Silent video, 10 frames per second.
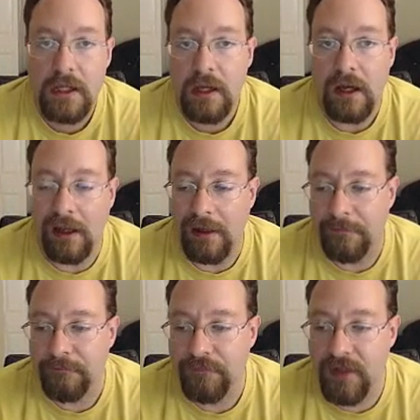
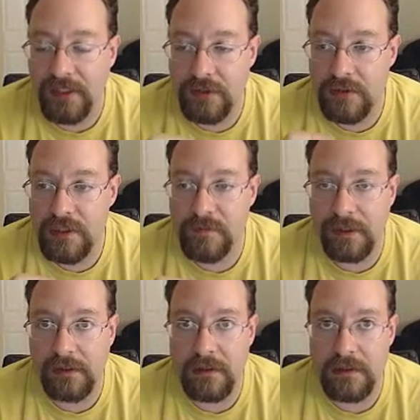I do this
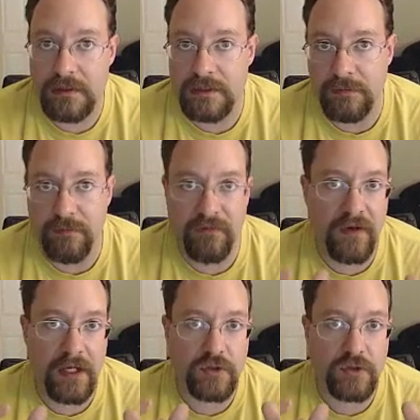because it provides